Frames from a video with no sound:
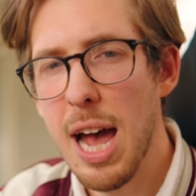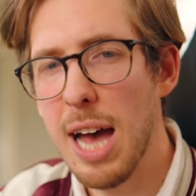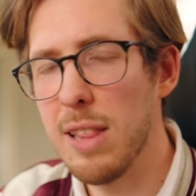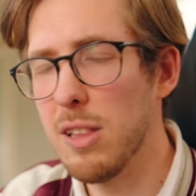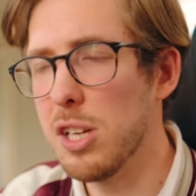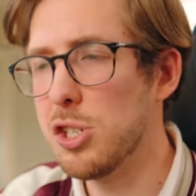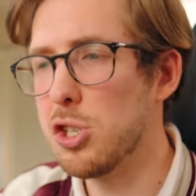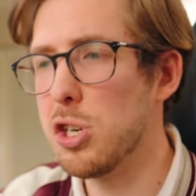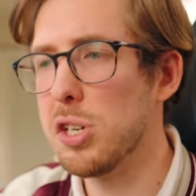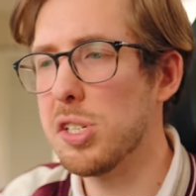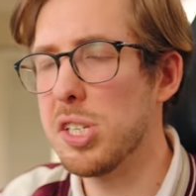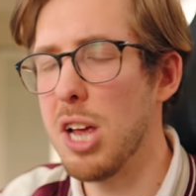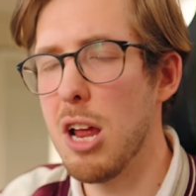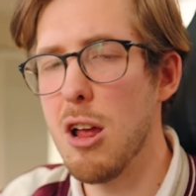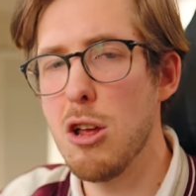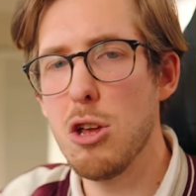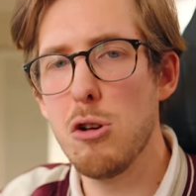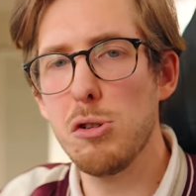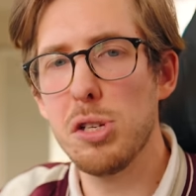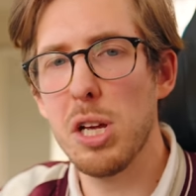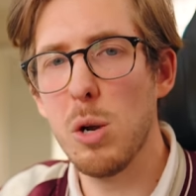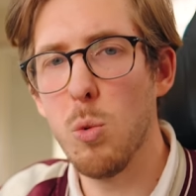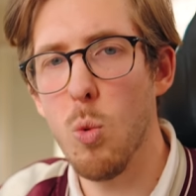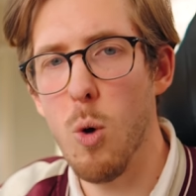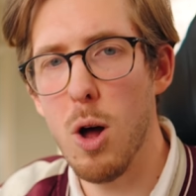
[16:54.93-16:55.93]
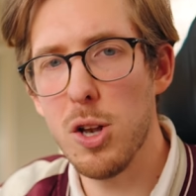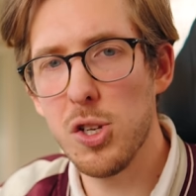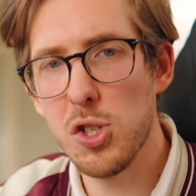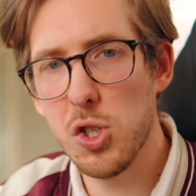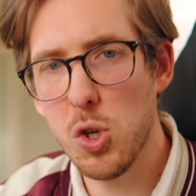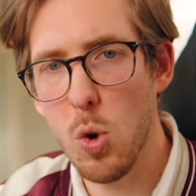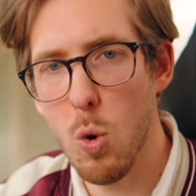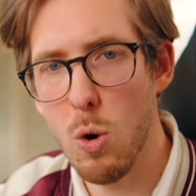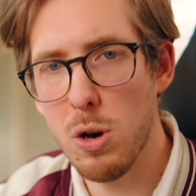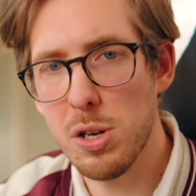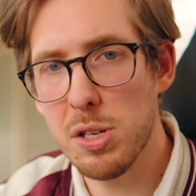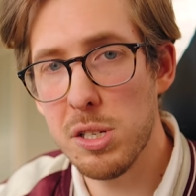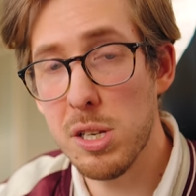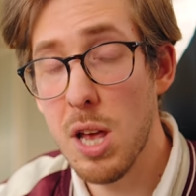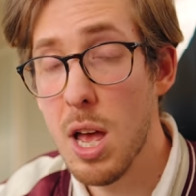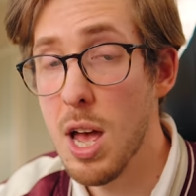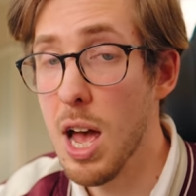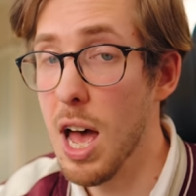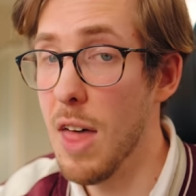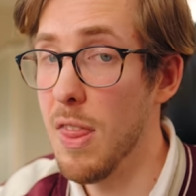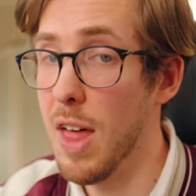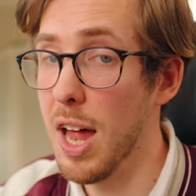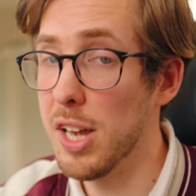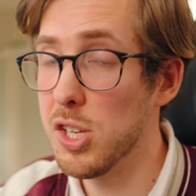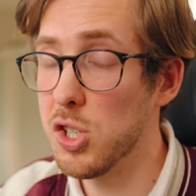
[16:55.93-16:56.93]
And let's just say you're using one source,
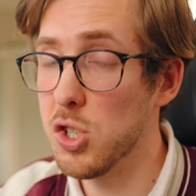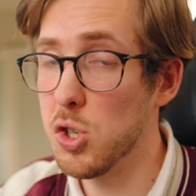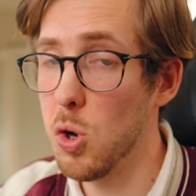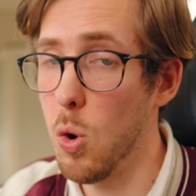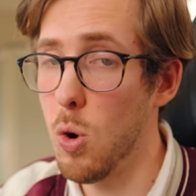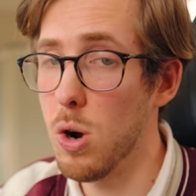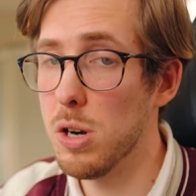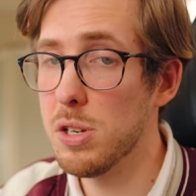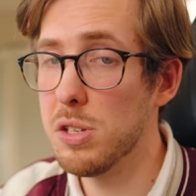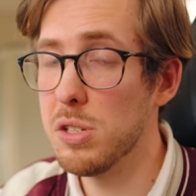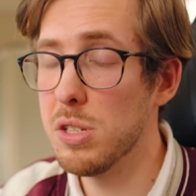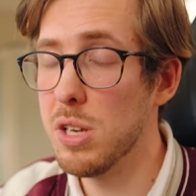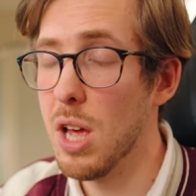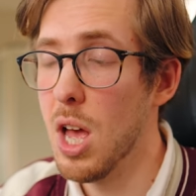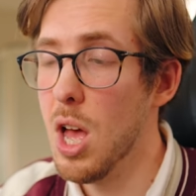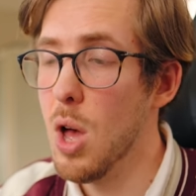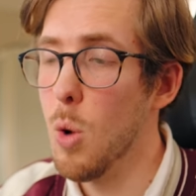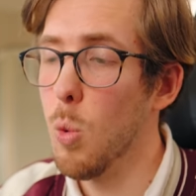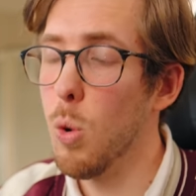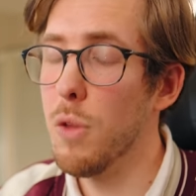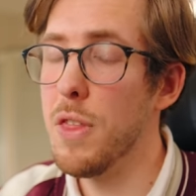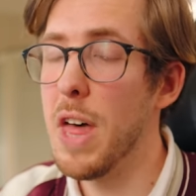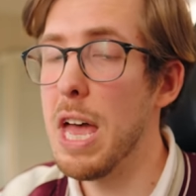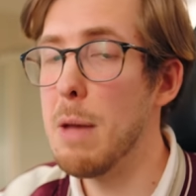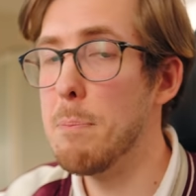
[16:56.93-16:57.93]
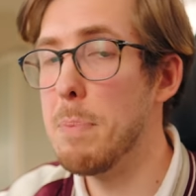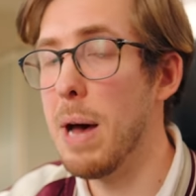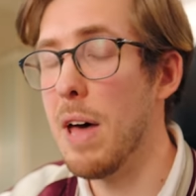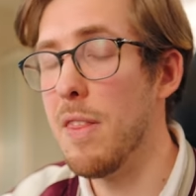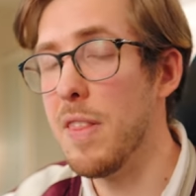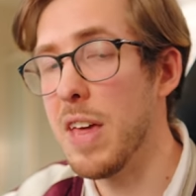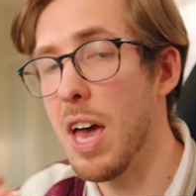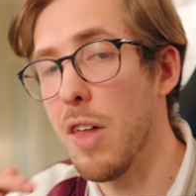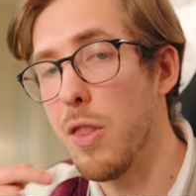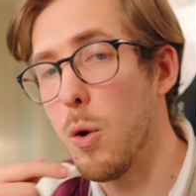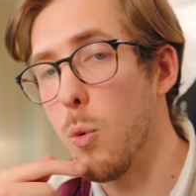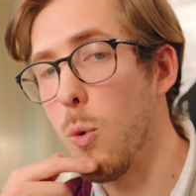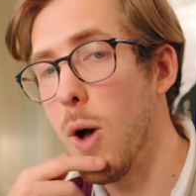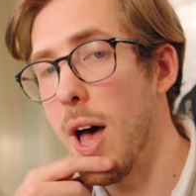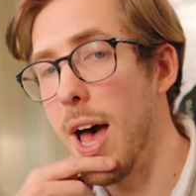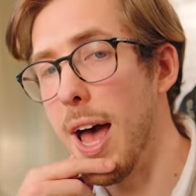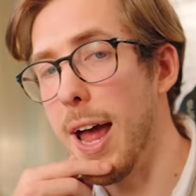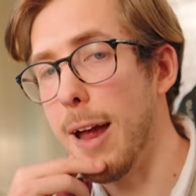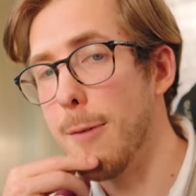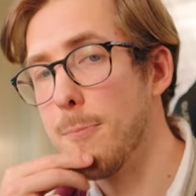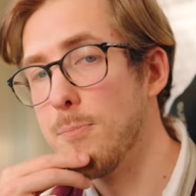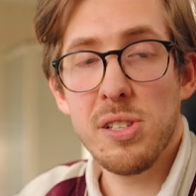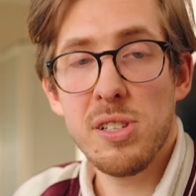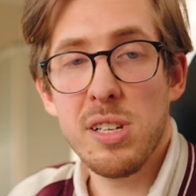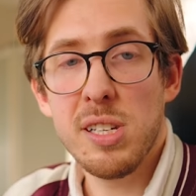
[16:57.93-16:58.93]
and that source, well, they bet the other
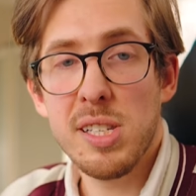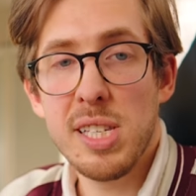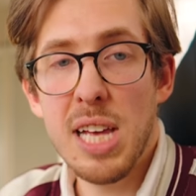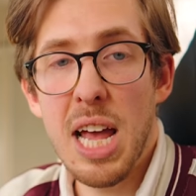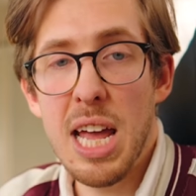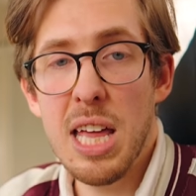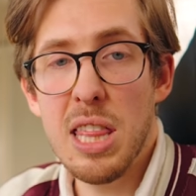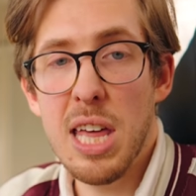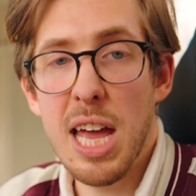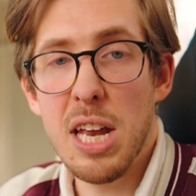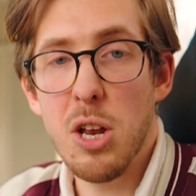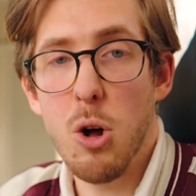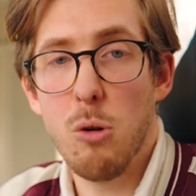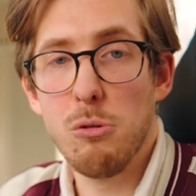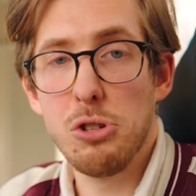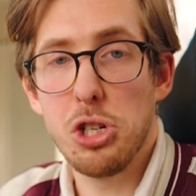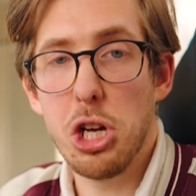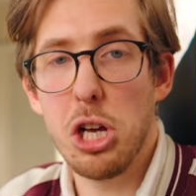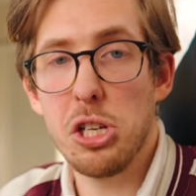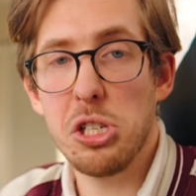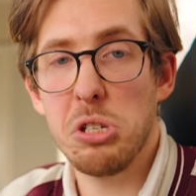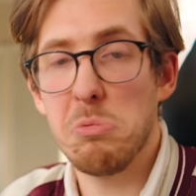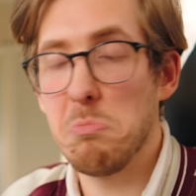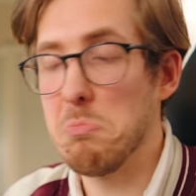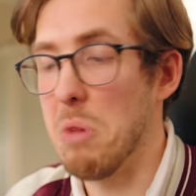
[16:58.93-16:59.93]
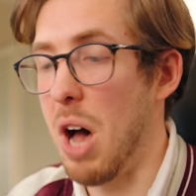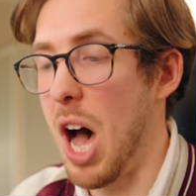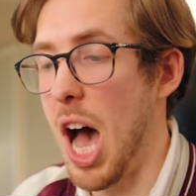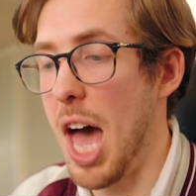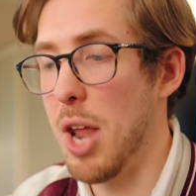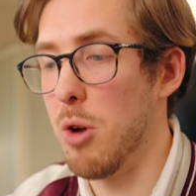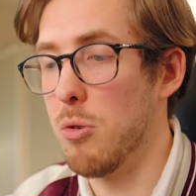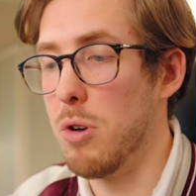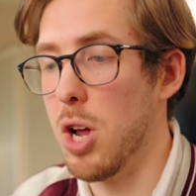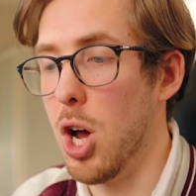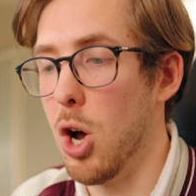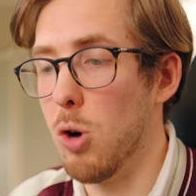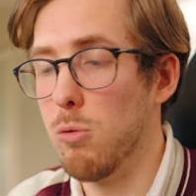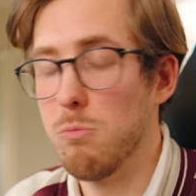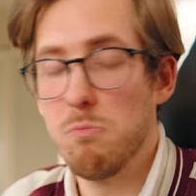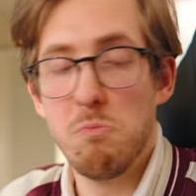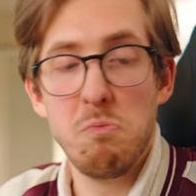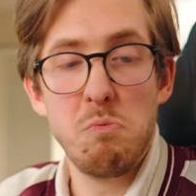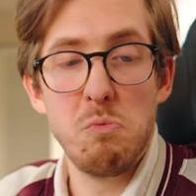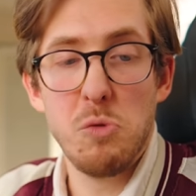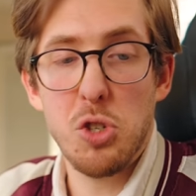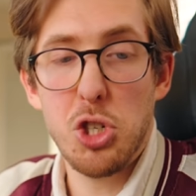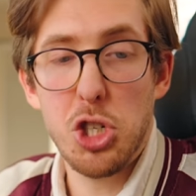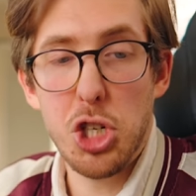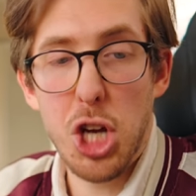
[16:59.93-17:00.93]
way. What's to say they don't just, I don't know,
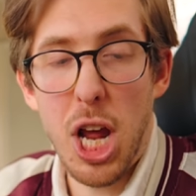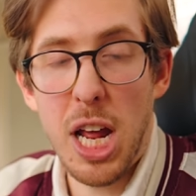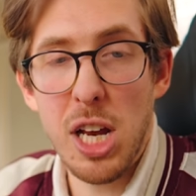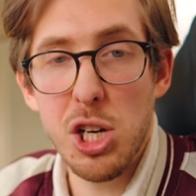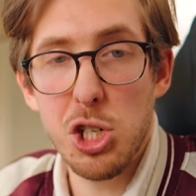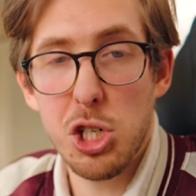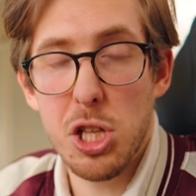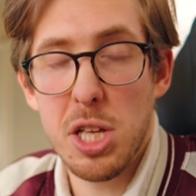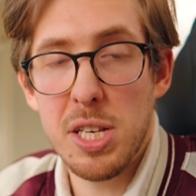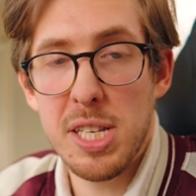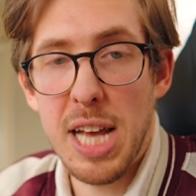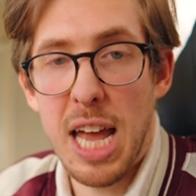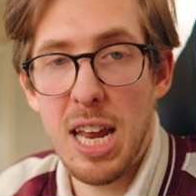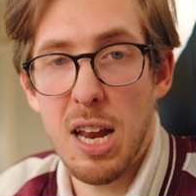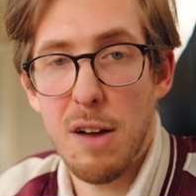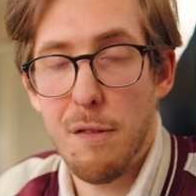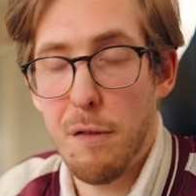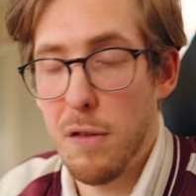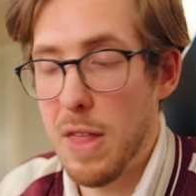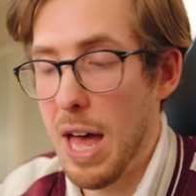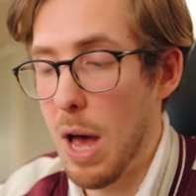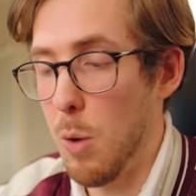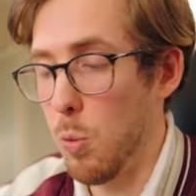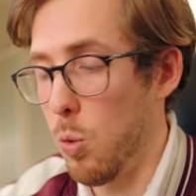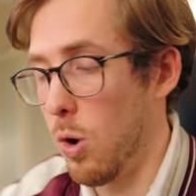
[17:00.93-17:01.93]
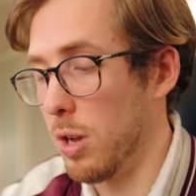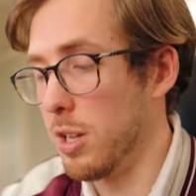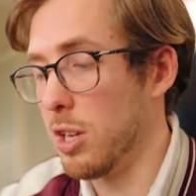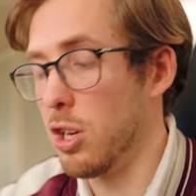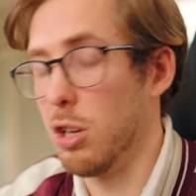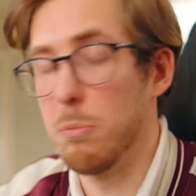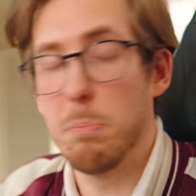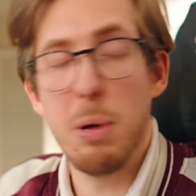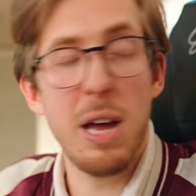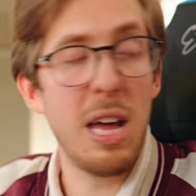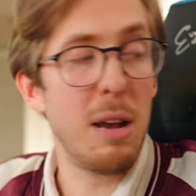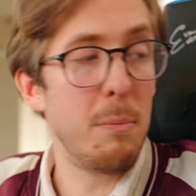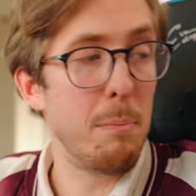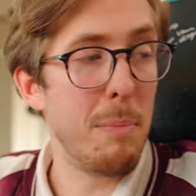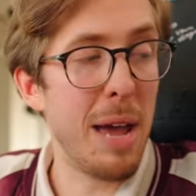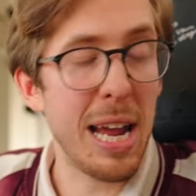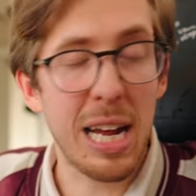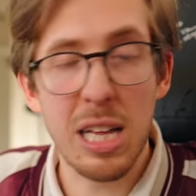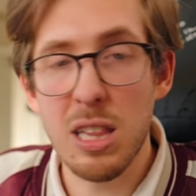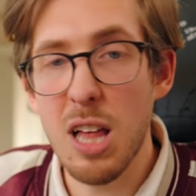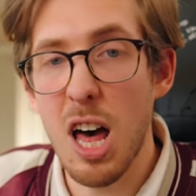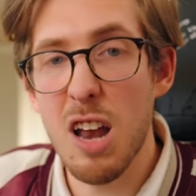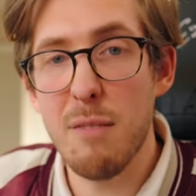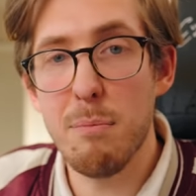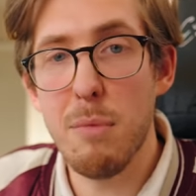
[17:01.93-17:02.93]
change the data for that one little bit,
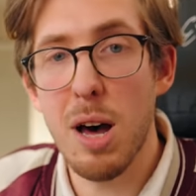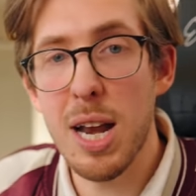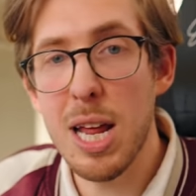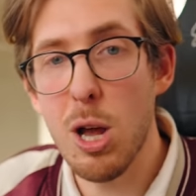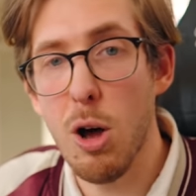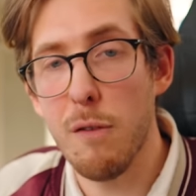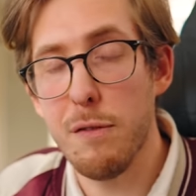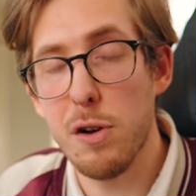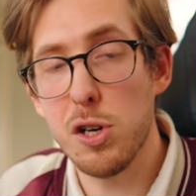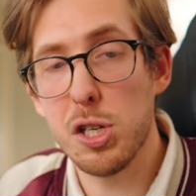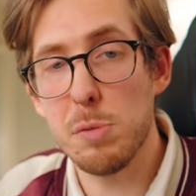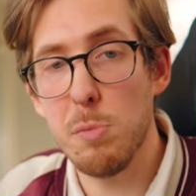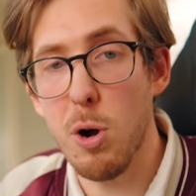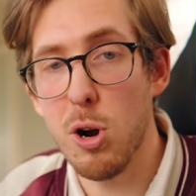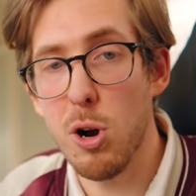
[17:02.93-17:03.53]
make a lot of money off your